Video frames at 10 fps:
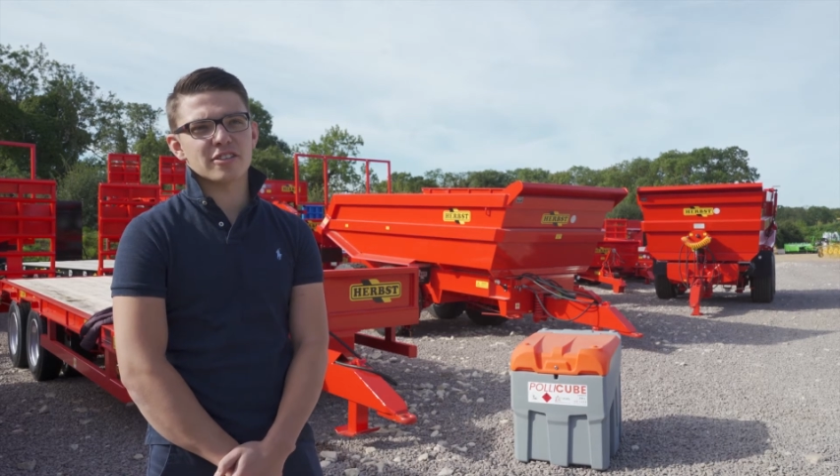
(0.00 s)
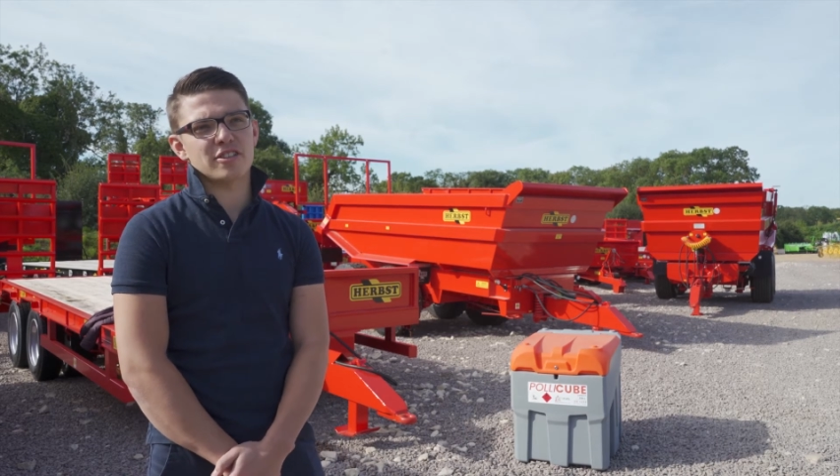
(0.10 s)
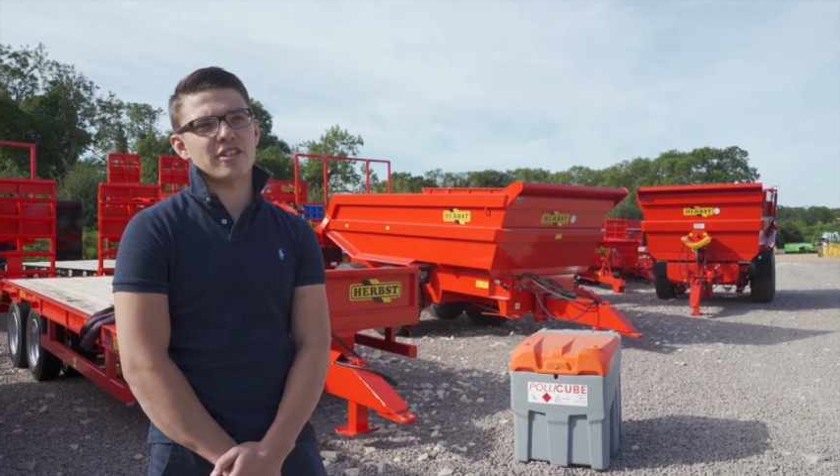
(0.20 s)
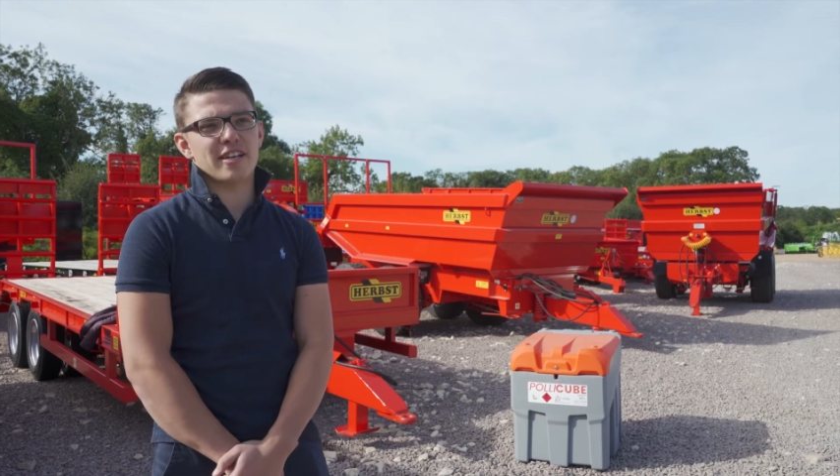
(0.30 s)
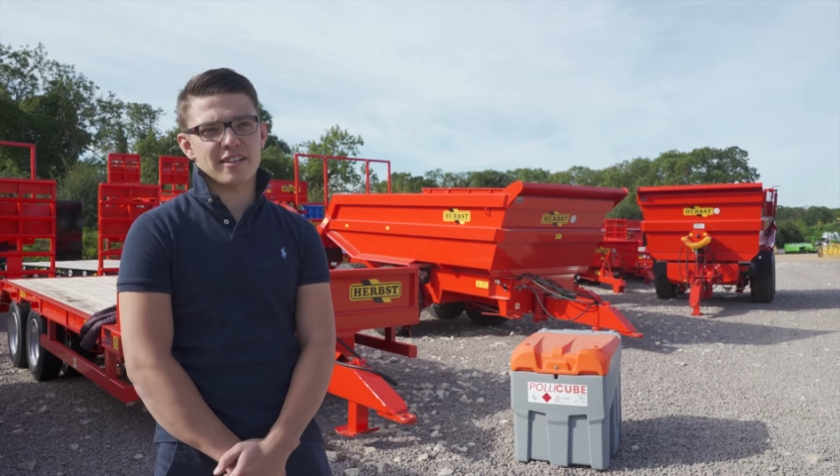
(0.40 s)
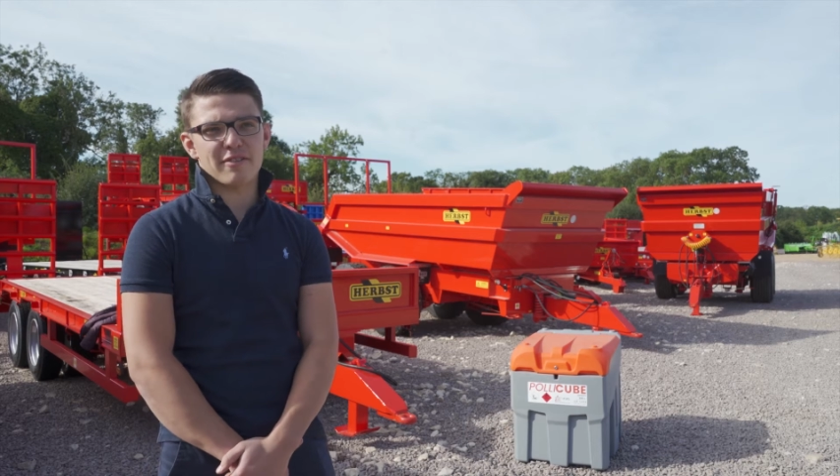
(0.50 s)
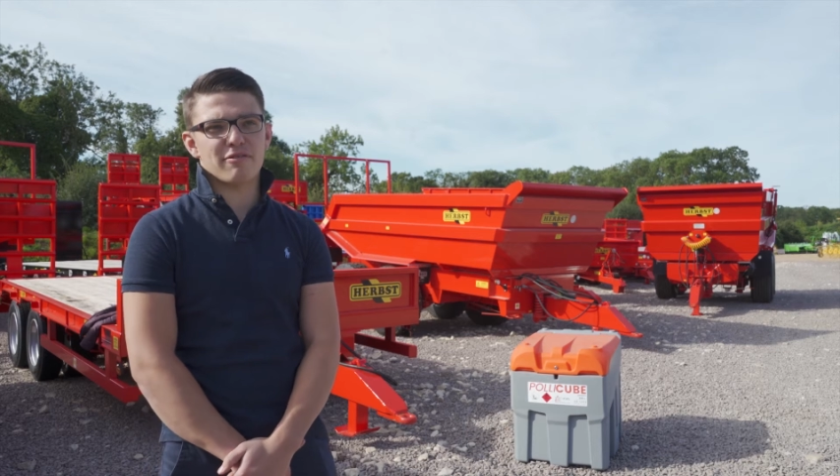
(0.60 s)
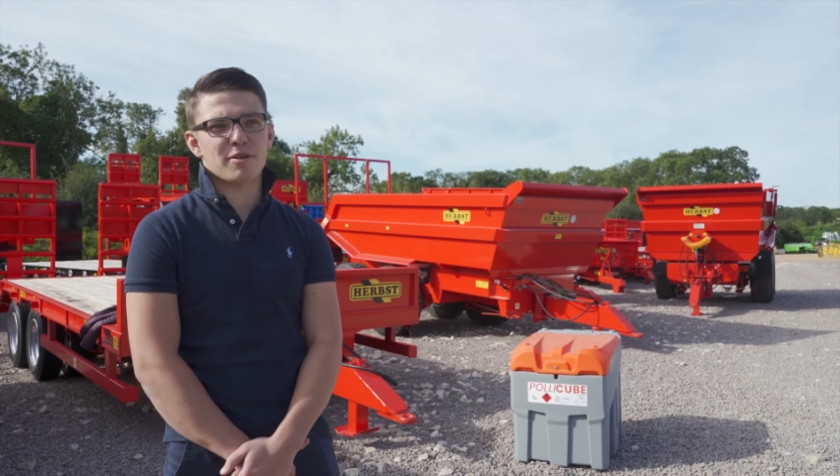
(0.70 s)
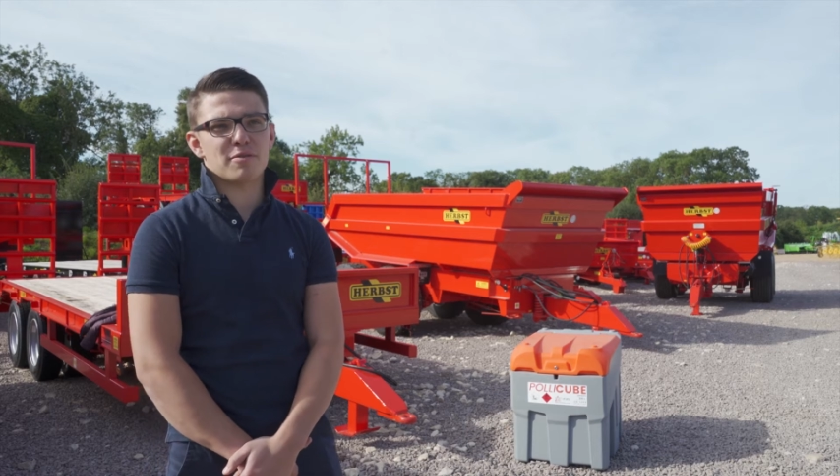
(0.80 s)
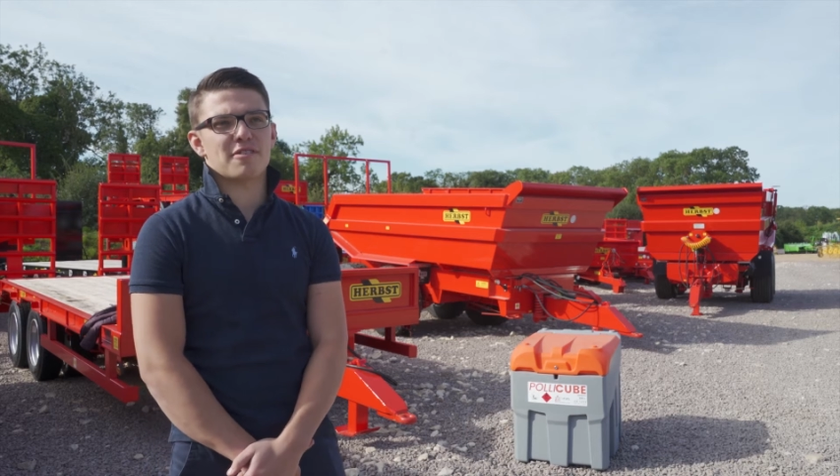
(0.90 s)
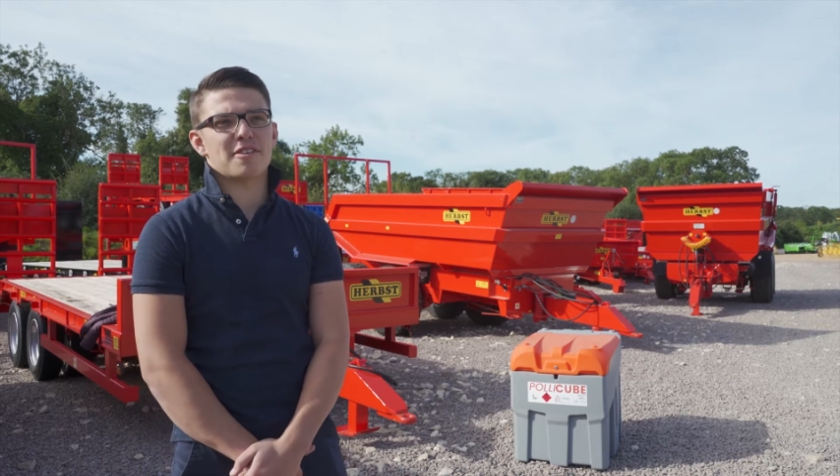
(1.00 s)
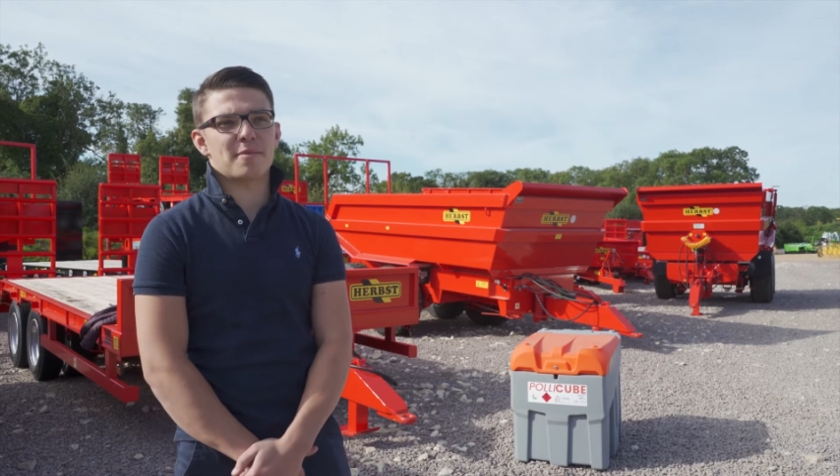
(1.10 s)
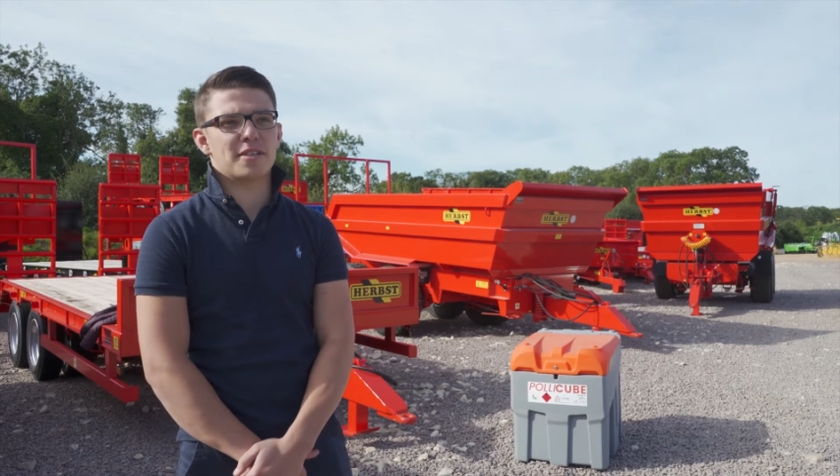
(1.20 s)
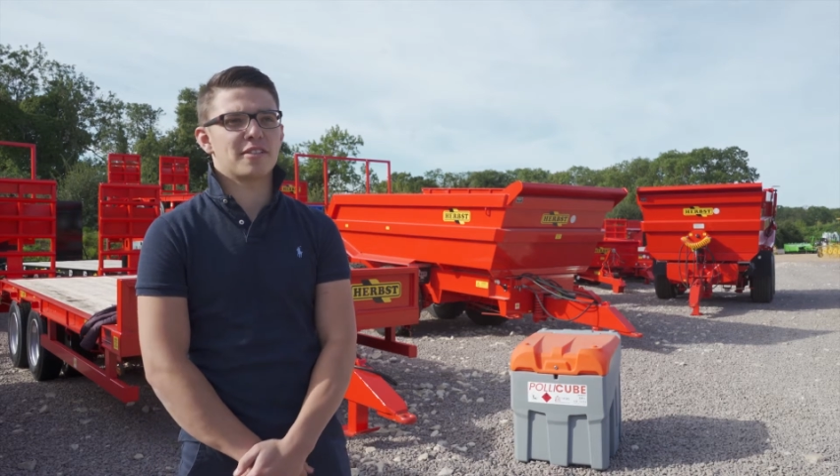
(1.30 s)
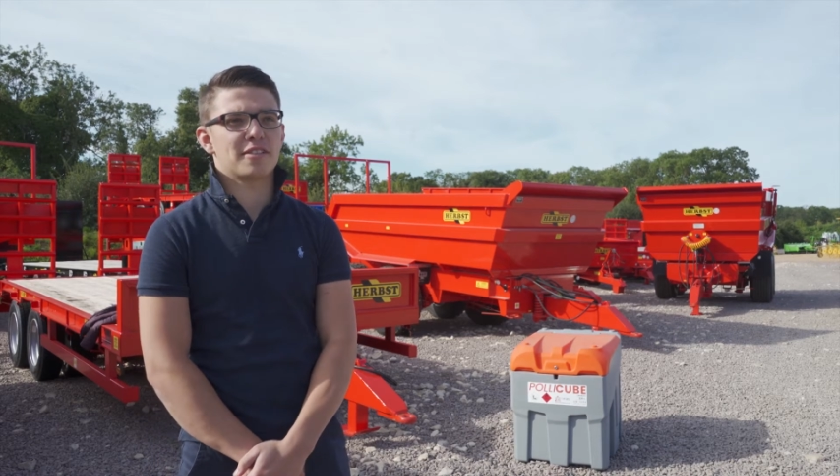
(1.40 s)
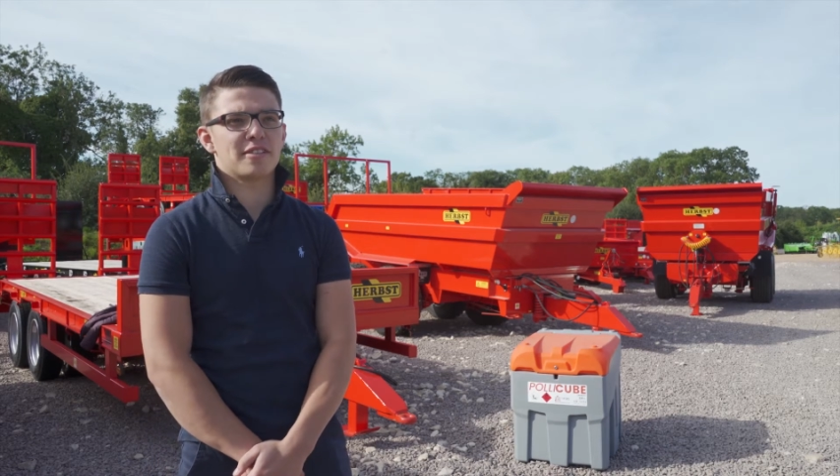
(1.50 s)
So yeah, definitely would recommend